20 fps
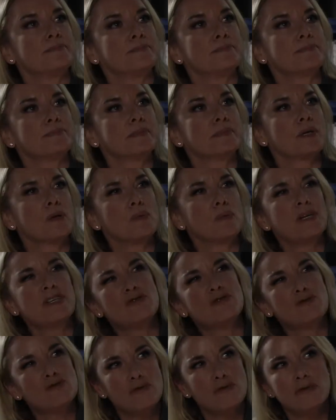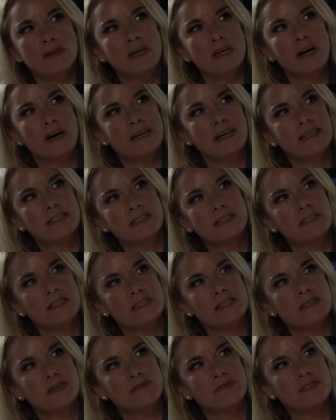can we draw a line under this
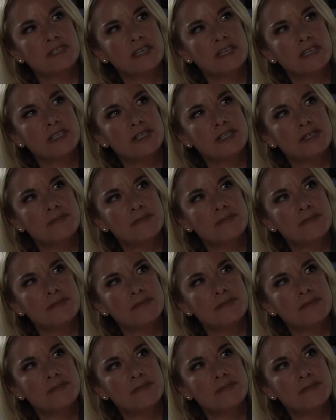conversation?